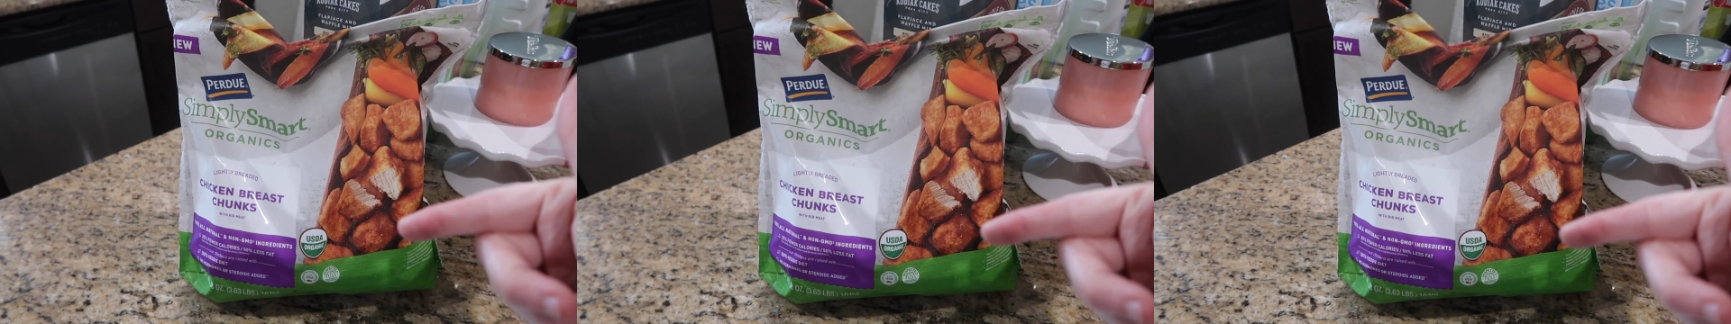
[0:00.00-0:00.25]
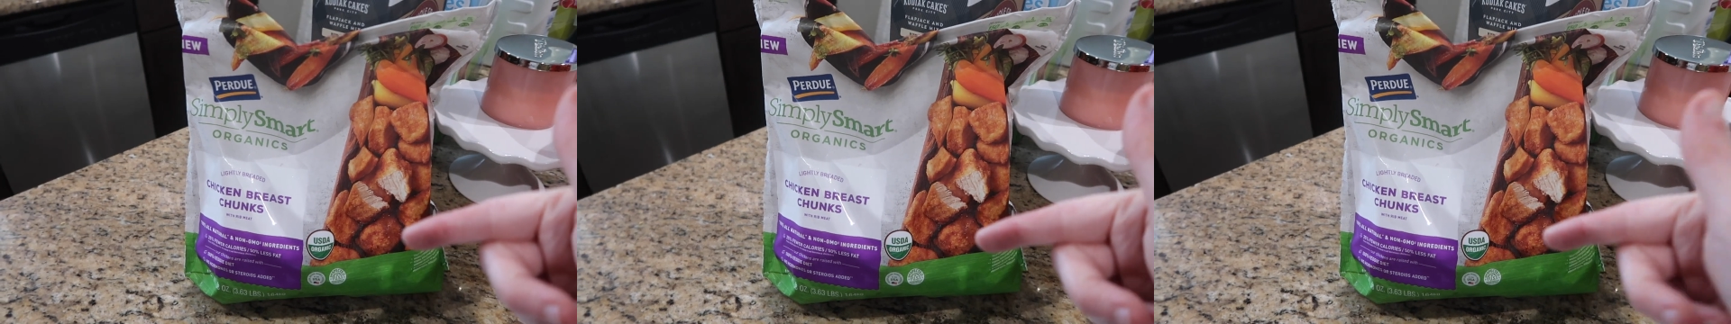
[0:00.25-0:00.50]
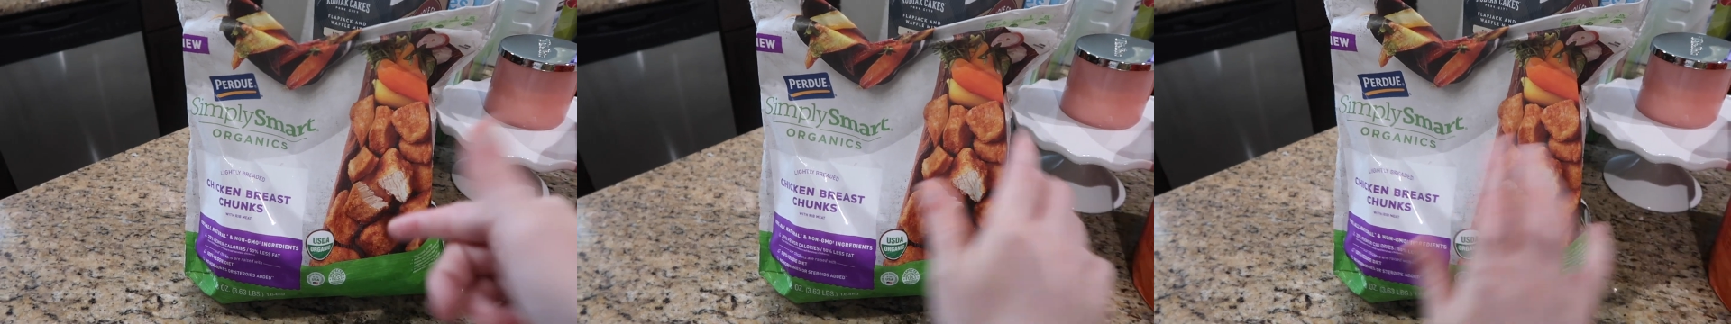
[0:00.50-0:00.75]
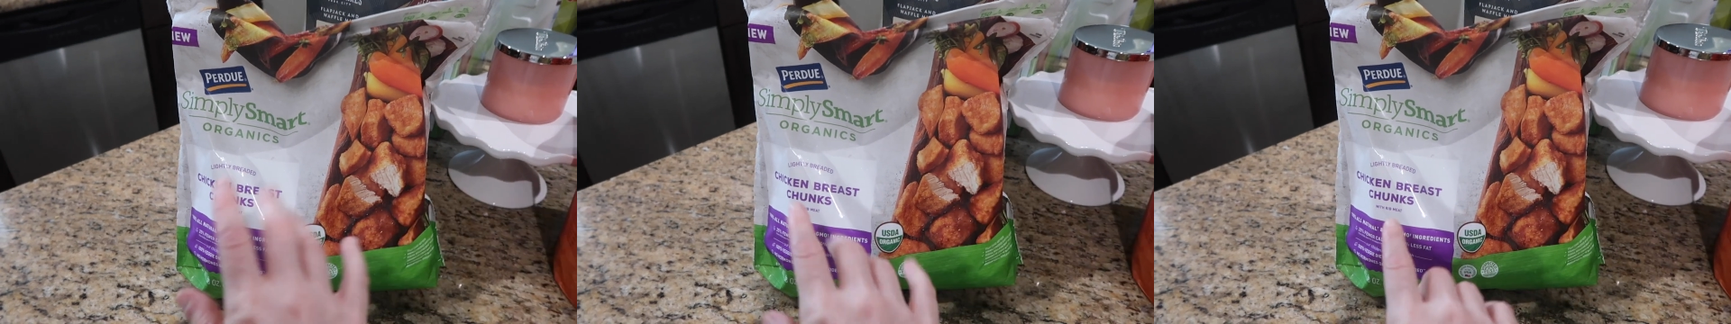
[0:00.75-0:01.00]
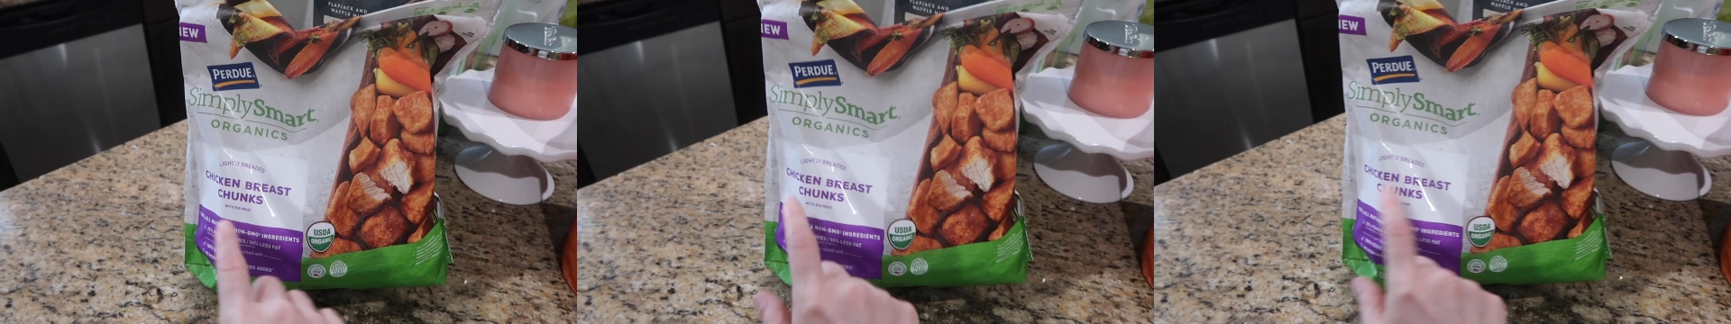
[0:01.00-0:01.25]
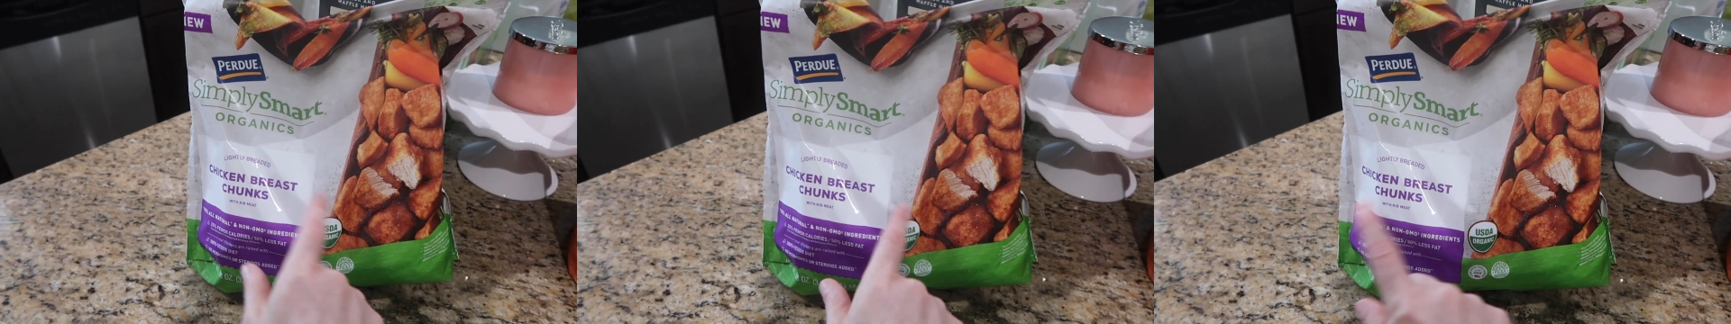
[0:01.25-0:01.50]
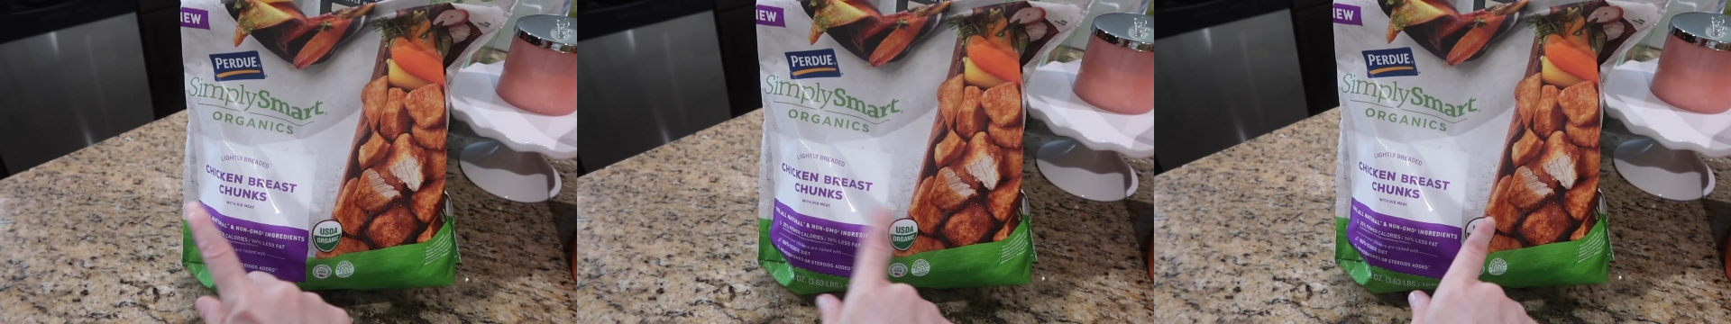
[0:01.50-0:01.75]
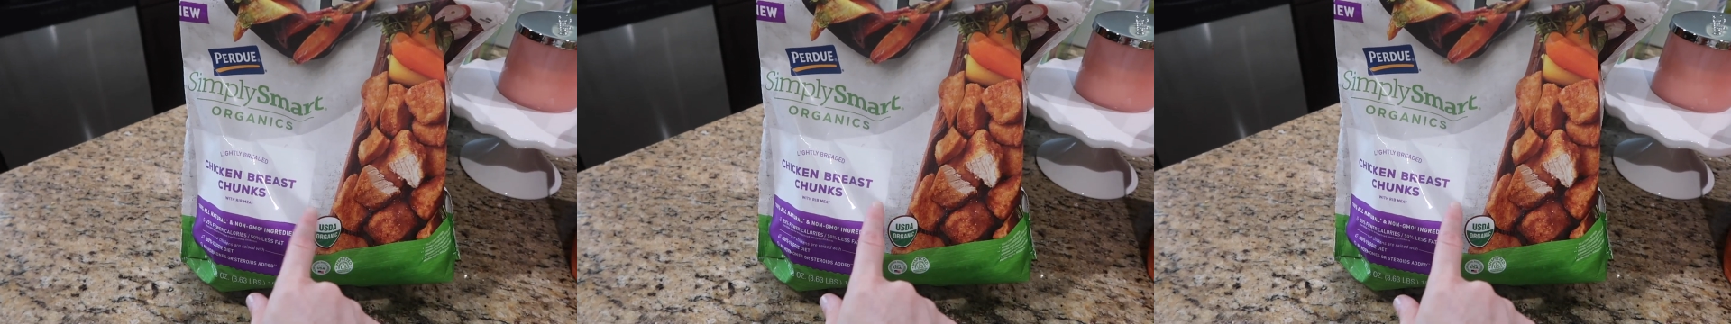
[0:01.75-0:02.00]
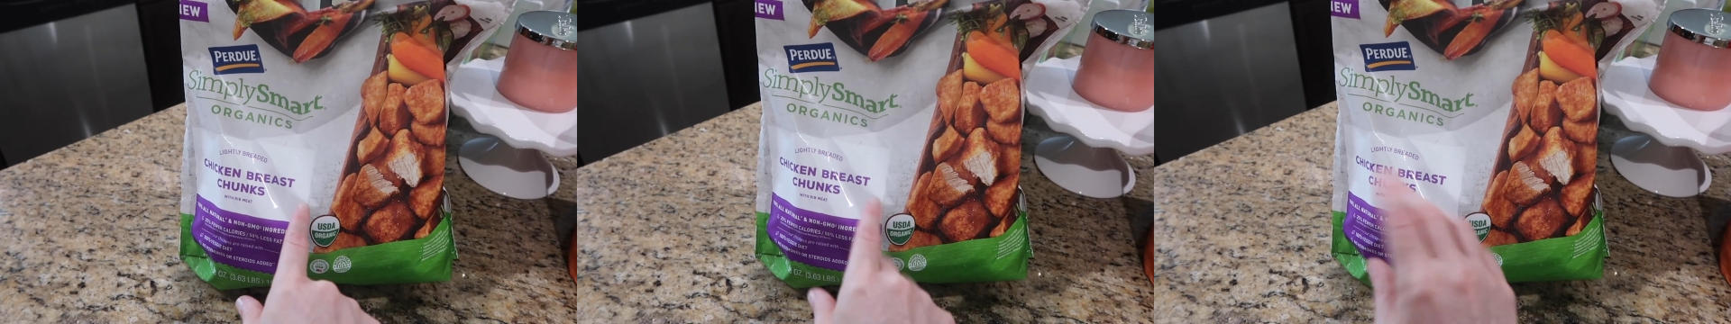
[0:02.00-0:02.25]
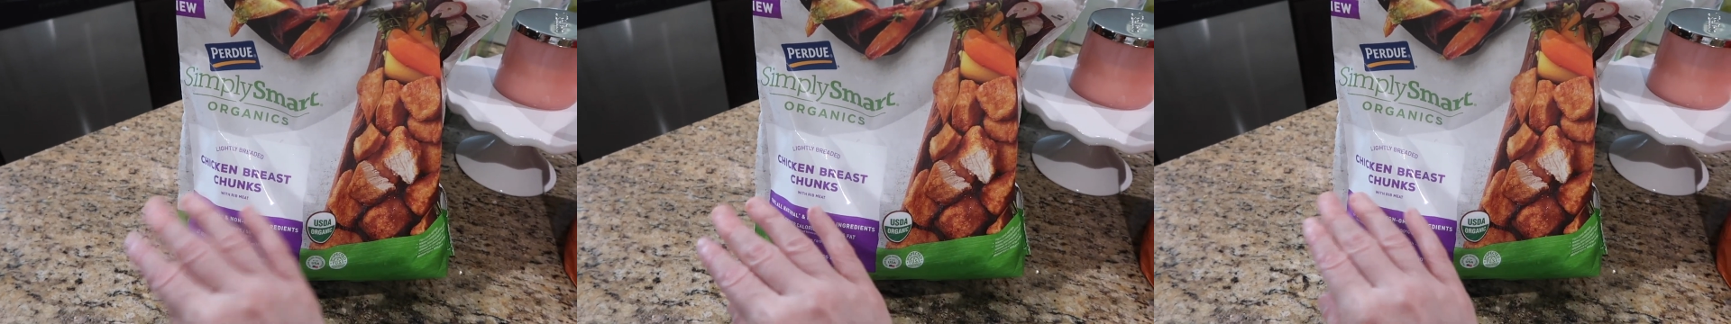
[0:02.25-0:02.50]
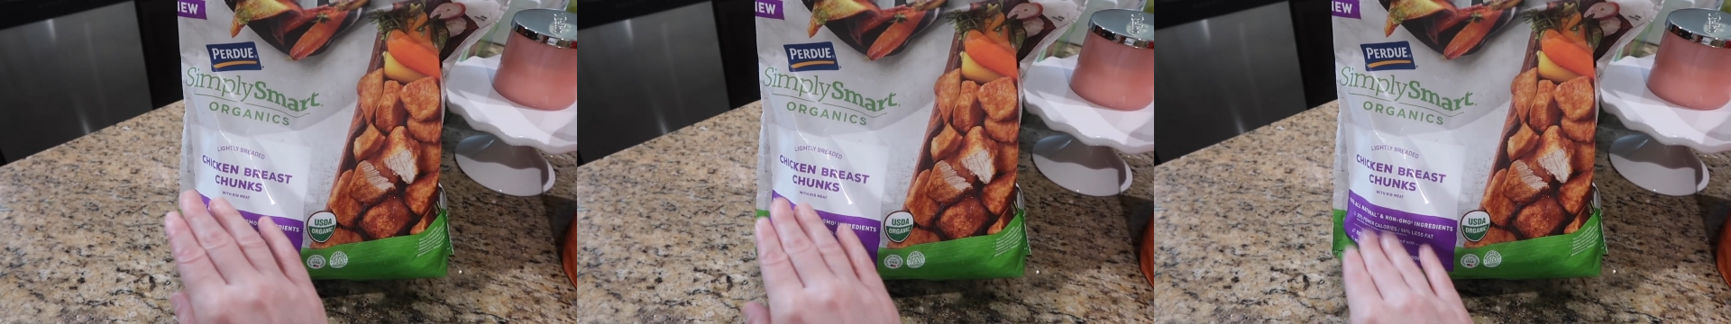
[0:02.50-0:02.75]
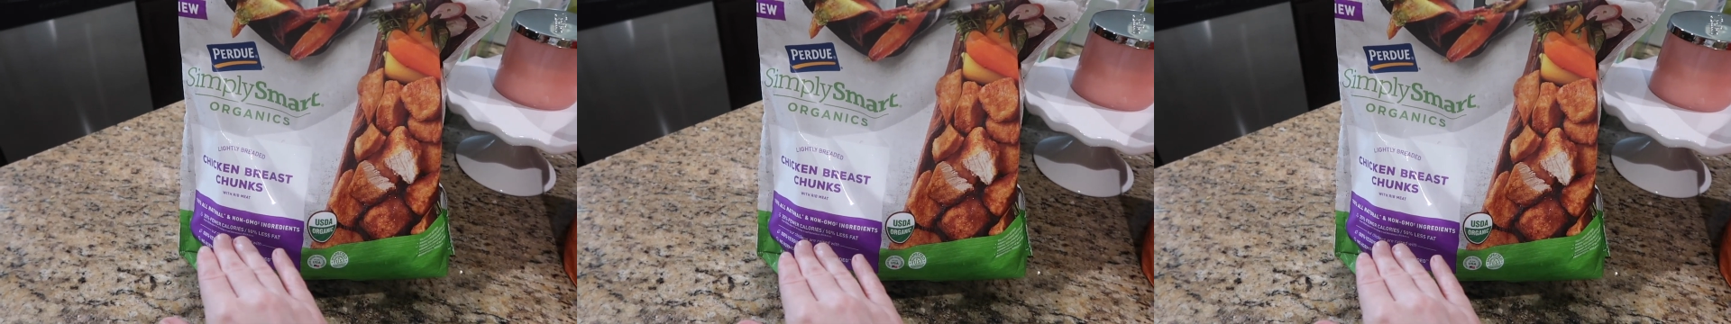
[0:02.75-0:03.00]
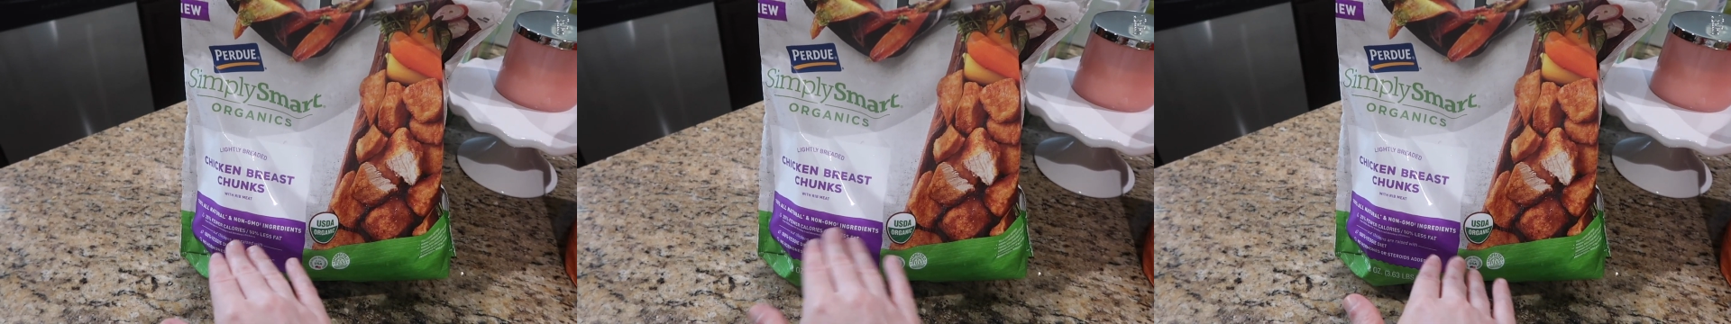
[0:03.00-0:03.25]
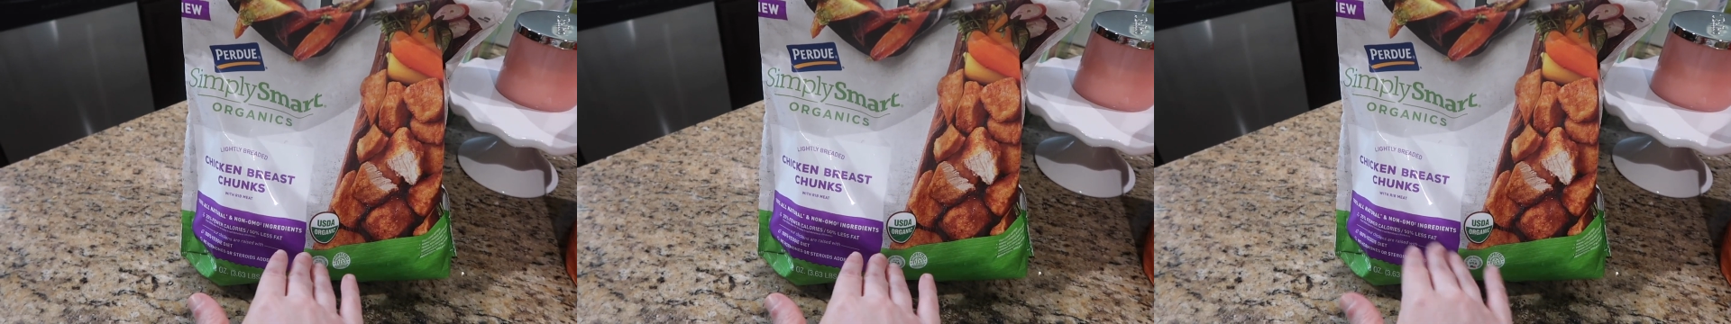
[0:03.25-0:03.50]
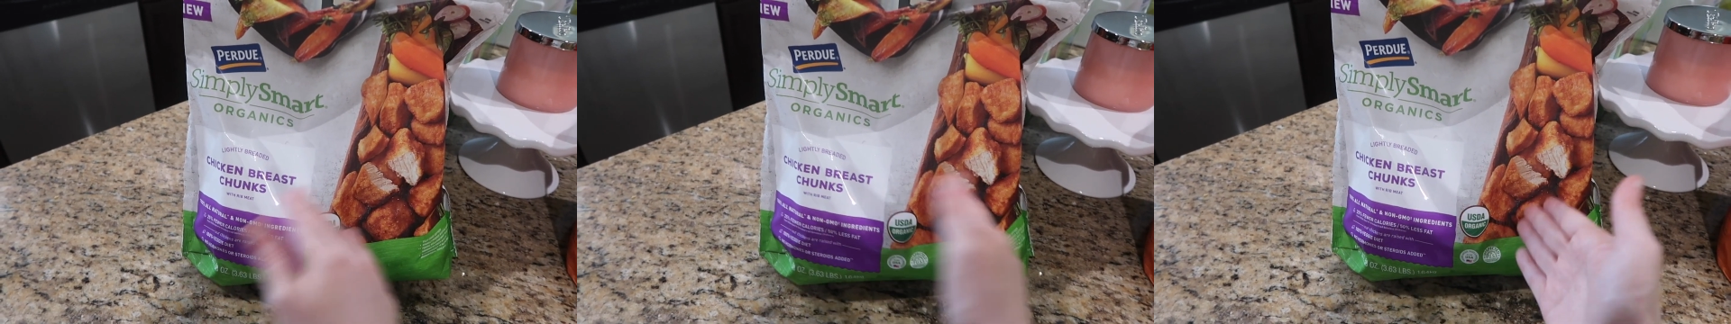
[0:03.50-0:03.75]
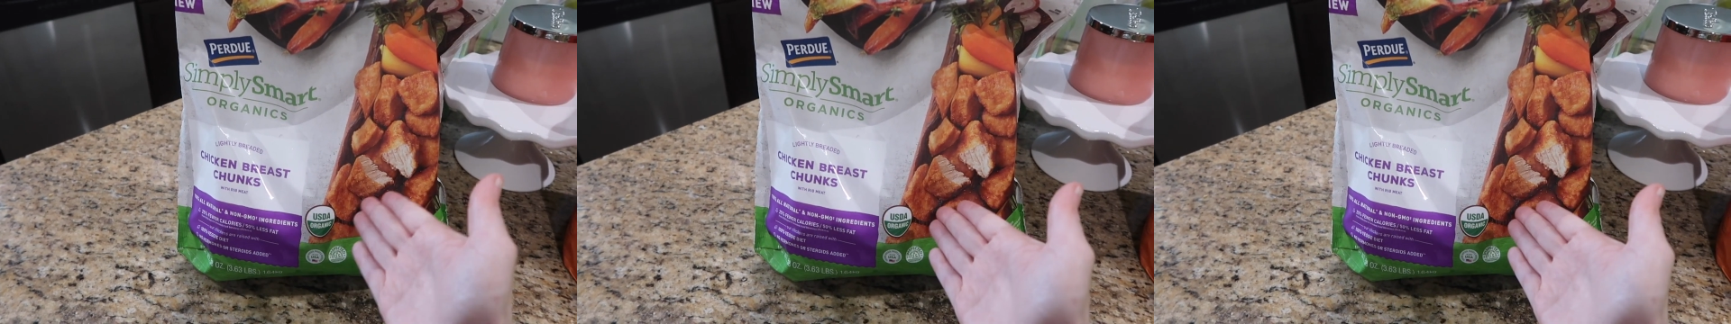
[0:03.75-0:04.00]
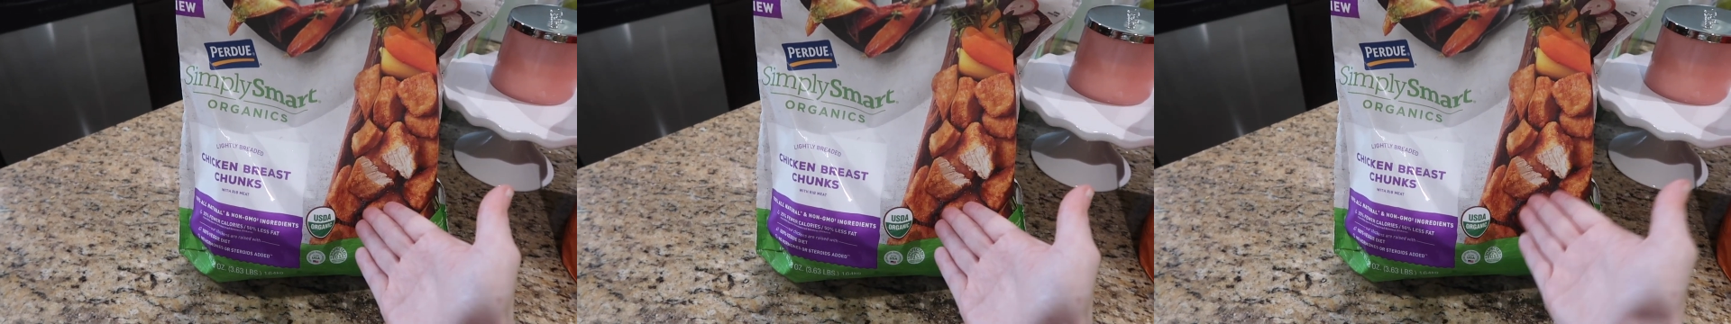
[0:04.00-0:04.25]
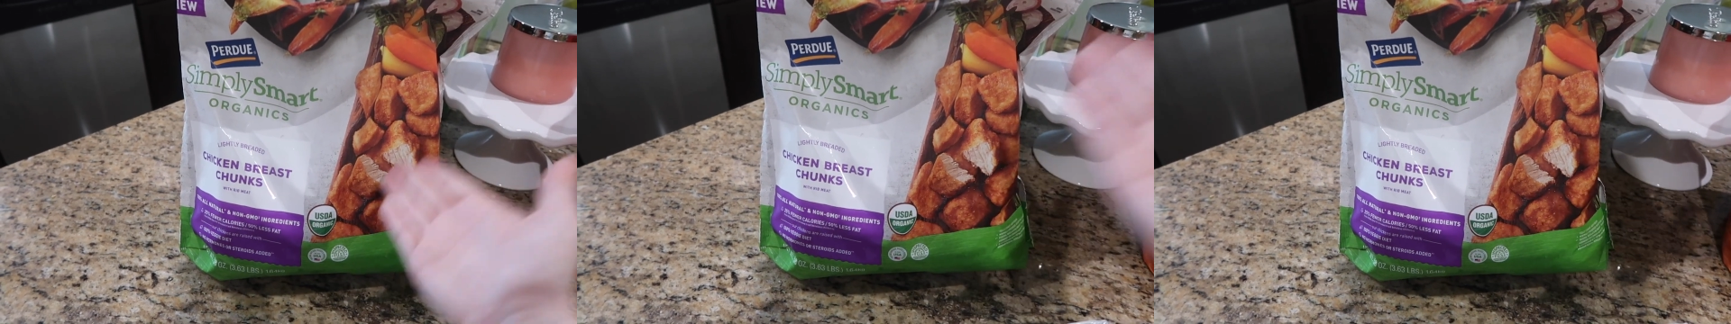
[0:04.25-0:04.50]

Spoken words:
No face is visible, so there are no lips to read.